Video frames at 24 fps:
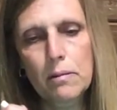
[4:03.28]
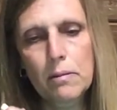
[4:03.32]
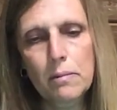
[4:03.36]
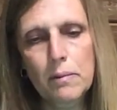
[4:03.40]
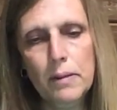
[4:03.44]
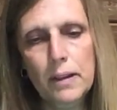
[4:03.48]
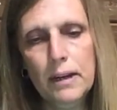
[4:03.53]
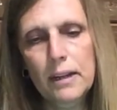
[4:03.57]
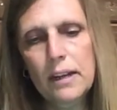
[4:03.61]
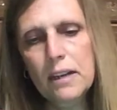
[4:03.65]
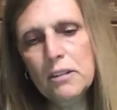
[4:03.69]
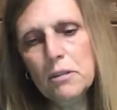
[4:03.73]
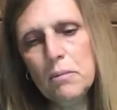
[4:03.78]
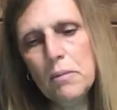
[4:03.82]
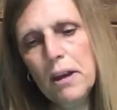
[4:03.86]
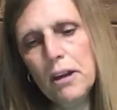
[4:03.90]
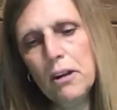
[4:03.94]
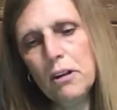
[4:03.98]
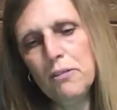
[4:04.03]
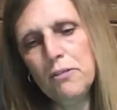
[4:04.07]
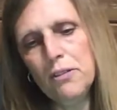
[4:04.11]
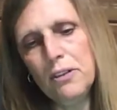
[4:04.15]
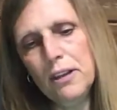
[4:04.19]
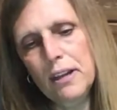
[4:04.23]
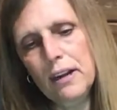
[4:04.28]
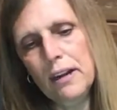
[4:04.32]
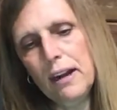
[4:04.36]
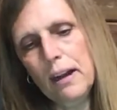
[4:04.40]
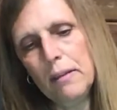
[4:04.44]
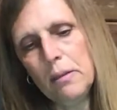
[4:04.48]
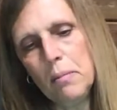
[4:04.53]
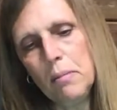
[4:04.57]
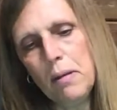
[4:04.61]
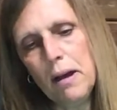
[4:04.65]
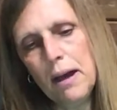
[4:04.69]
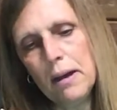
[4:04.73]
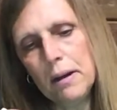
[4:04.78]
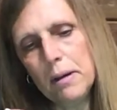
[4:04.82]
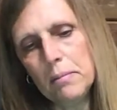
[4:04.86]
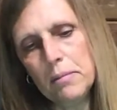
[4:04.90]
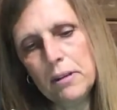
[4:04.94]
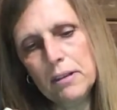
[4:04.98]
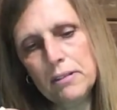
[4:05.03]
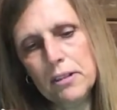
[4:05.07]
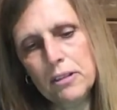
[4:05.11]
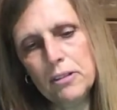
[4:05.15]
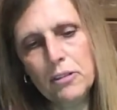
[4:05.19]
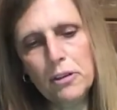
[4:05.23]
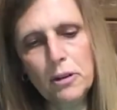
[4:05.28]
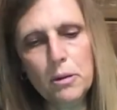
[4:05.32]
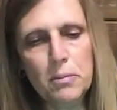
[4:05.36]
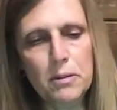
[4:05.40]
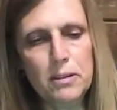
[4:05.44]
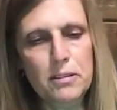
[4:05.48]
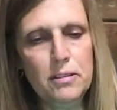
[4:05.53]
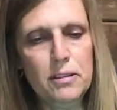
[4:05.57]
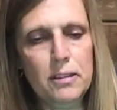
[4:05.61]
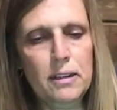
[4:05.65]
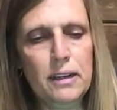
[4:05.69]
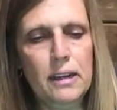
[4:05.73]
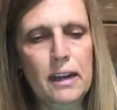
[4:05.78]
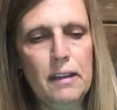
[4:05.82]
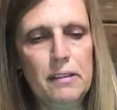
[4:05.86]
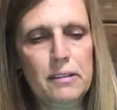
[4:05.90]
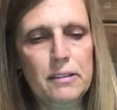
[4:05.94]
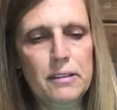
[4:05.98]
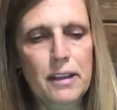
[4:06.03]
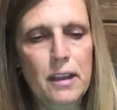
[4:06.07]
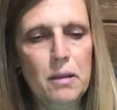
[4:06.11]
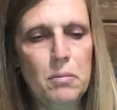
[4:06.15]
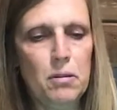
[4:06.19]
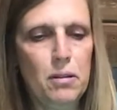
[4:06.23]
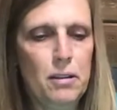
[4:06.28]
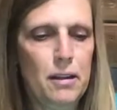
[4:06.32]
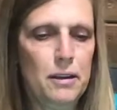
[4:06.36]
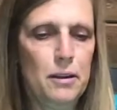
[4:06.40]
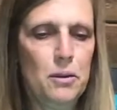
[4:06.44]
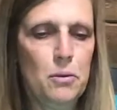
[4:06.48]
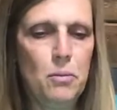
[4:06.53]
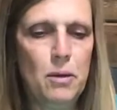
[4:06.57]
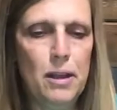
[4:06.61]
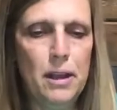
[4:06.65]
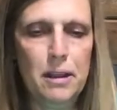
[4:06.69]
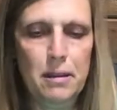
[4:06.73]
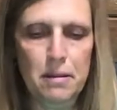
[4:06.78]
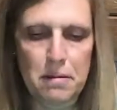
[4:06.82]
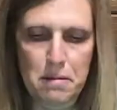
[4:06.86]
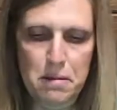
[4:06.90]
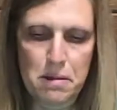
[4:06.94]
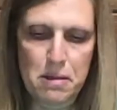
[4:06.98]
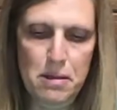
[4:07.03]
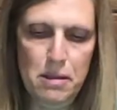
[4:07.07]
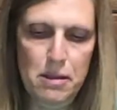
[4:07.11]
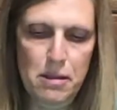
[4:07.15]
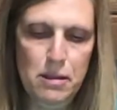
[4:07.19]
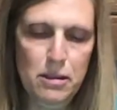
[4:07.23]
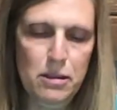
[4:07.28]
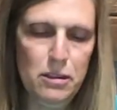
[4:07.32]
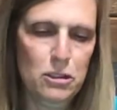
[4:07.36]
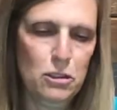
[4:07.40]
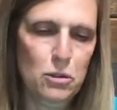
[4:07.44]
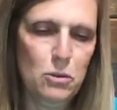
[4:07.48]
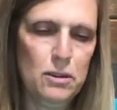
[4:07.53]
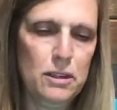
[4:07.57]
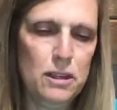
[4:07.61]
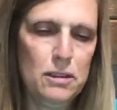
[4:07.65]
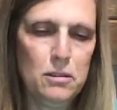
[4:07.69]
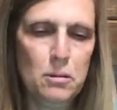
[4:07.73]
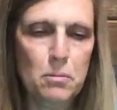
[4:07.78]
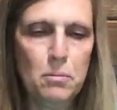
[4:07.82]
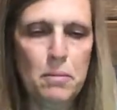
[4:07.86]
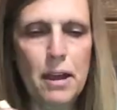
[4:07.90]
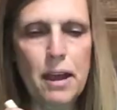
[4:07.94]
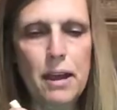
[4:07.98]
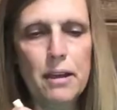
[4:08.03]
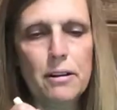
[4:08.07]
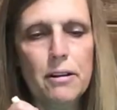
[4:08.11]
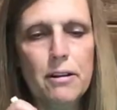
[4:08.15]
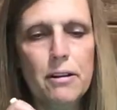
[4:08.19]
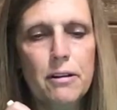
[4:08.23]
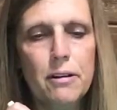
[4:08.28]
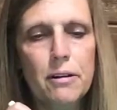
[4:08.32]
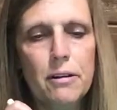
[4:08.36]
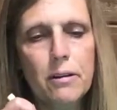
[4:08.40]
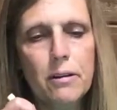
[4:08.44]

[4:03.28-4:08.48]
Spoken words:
And it doesn't matter if you get it on the bottom because it's going to be sitting on the table anyway. So it doesn't matter.